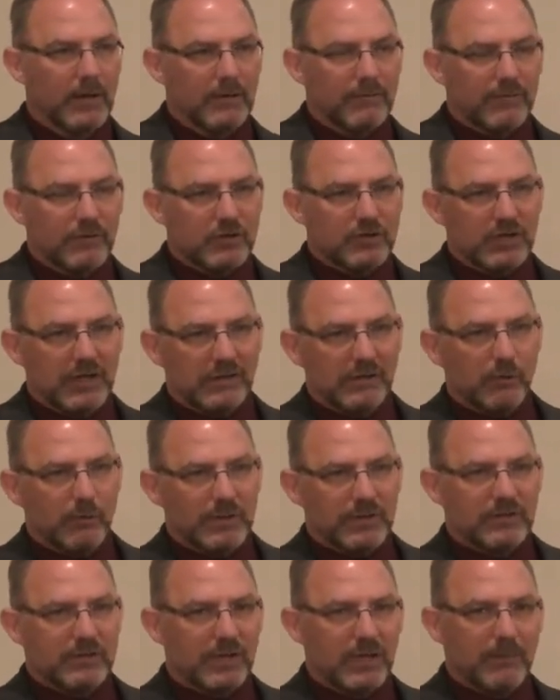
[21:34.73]
First thing that
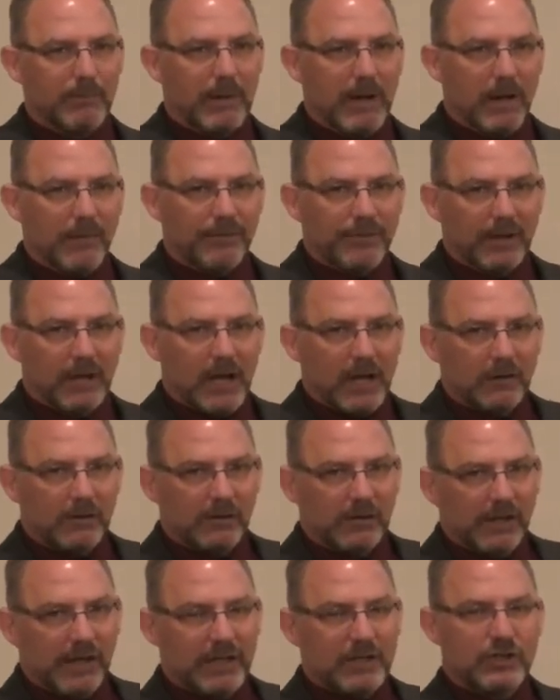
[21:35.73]
we see about the
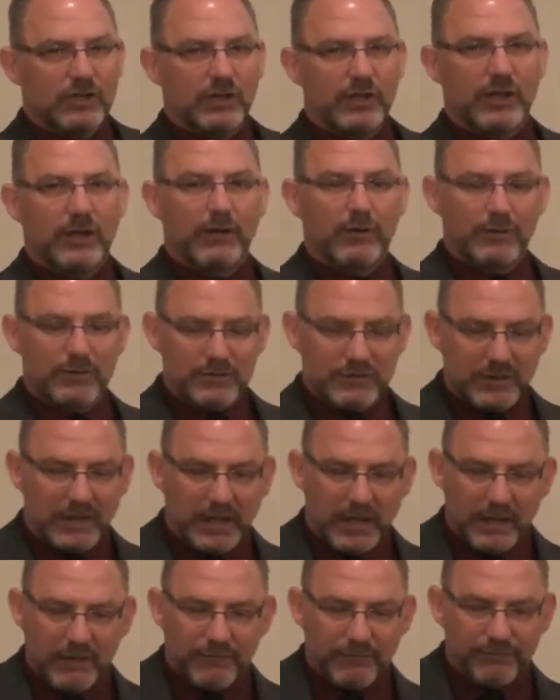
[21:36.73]
congregation here is
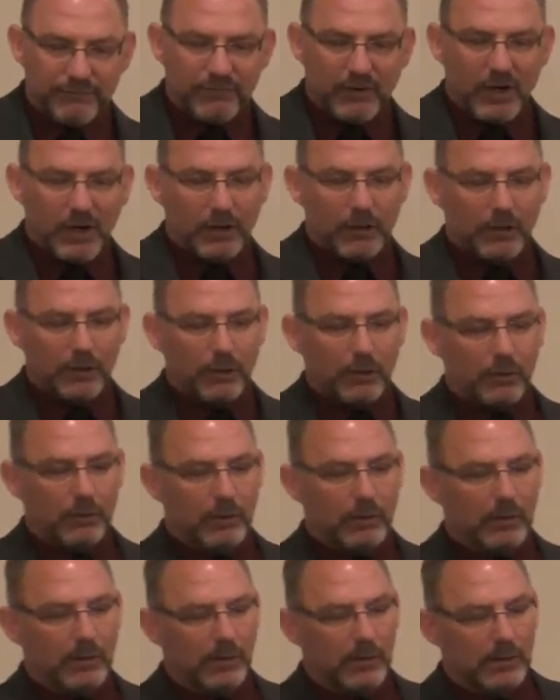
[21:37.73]
they
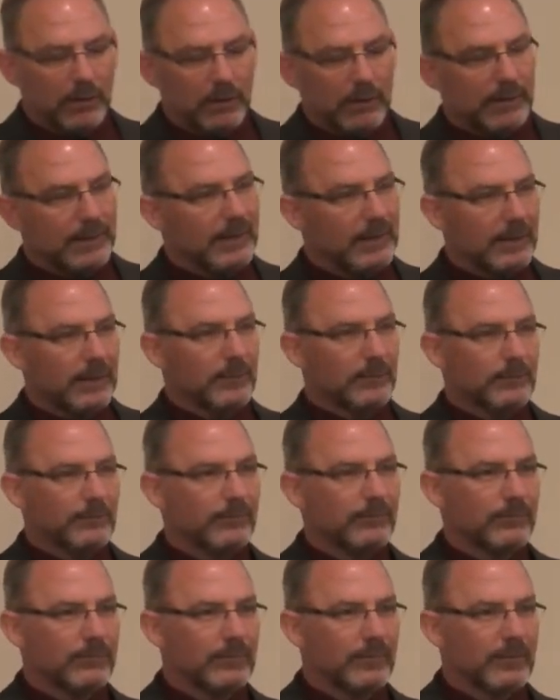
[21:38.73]
followed him.
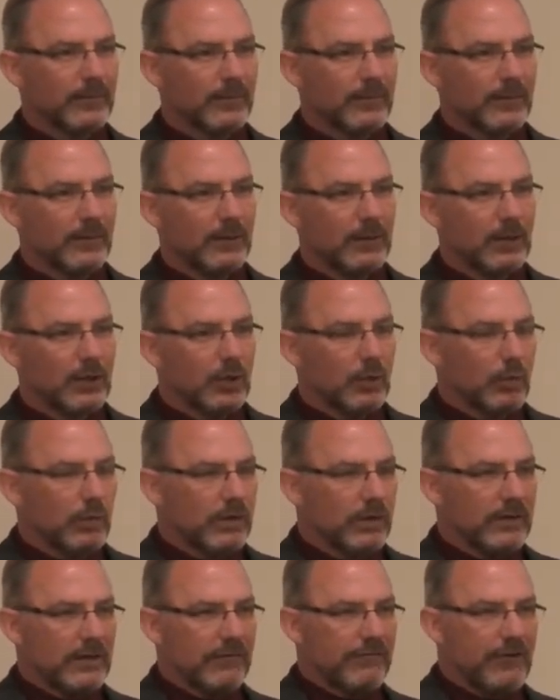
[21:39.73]

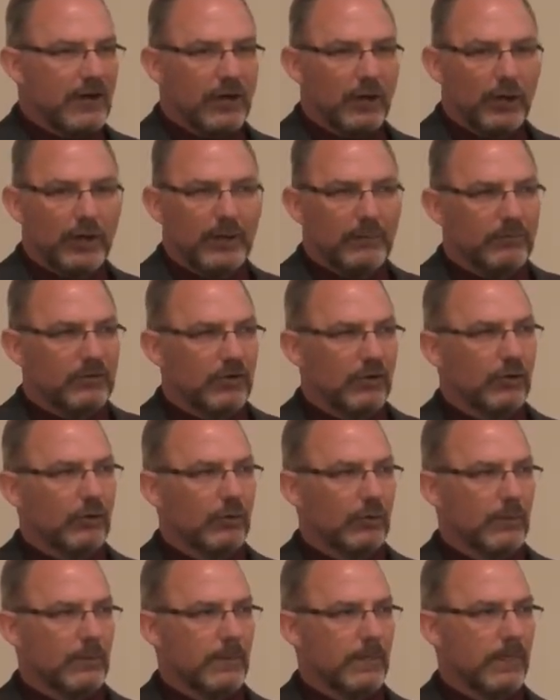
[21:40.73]
Where did they follow him
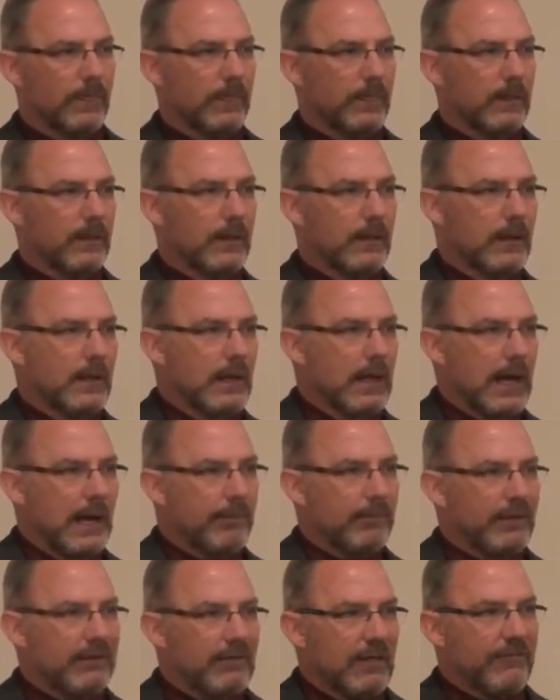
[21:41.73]
to? I
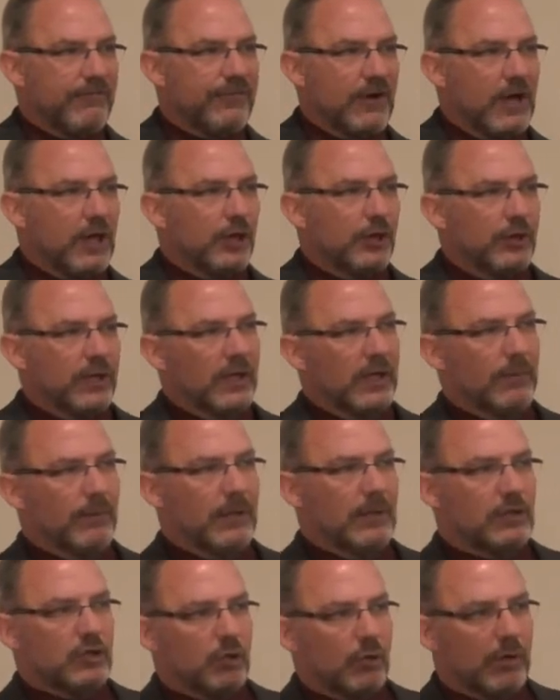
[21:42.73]
believe they followed him
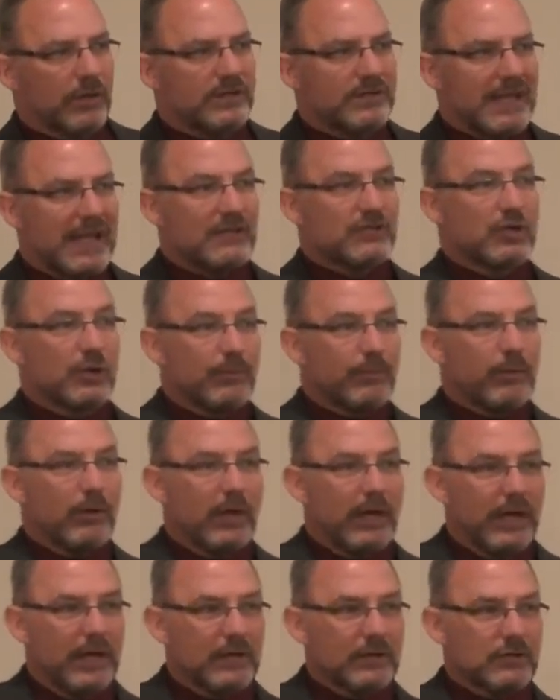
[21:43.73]
into a desert
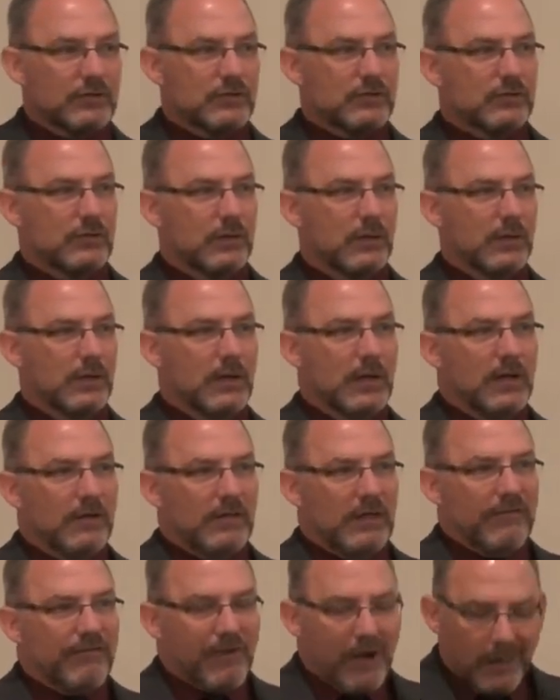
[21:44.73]
place.
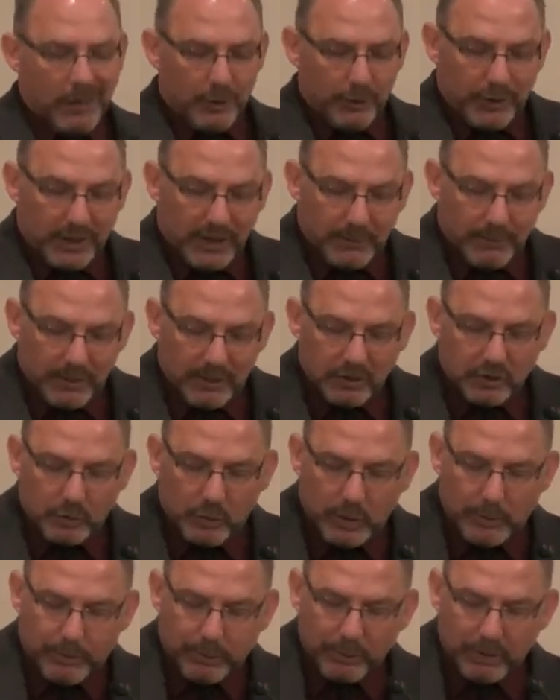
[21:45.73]
They followed him
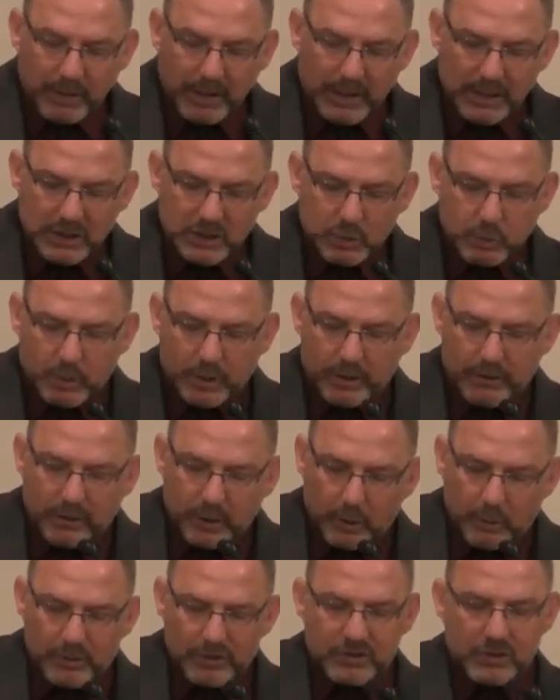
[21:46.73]
into a place where
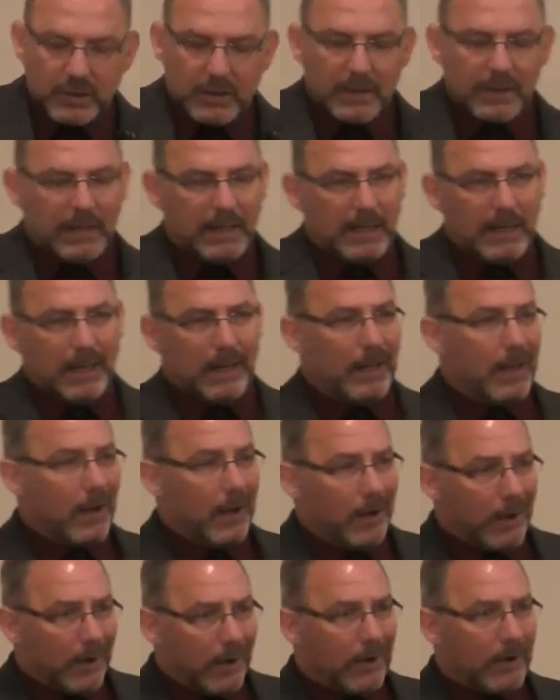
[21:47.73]
there was uh,
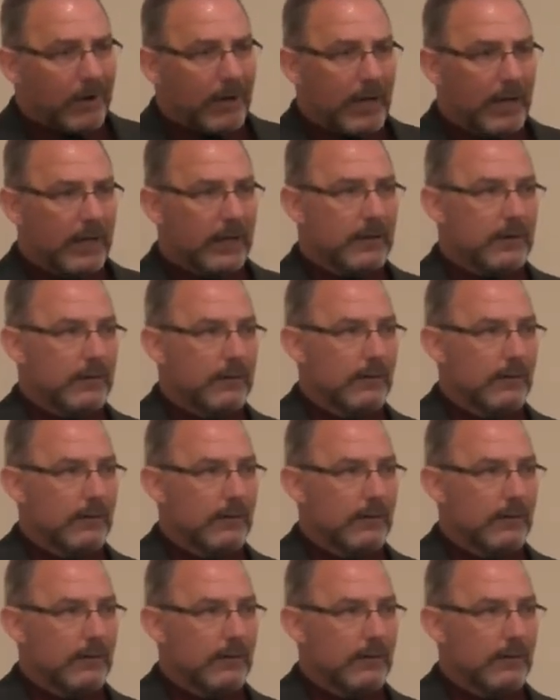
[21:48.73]
heartache